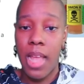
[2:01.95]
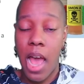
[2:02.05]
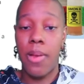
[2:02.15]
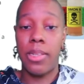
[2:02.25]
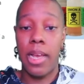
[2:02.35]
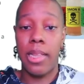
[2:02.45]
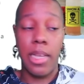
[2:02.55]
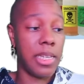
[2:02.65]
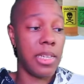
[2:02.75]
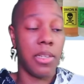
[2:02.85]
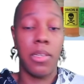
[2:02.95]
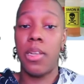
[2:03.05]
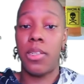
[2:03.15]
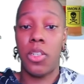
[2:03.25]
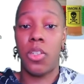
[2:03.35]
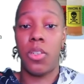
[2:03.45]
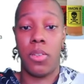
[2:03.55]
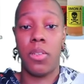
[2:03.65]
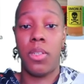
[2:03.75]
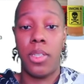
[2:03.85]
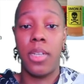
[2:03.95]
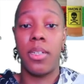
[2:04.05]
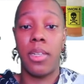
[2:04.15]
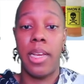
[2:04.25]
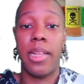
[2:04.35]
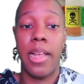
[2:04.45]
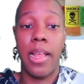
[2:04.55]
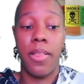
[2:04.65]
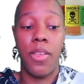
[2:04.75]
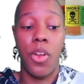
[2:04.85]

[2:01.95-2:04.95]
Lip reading: I was like, is signaling that,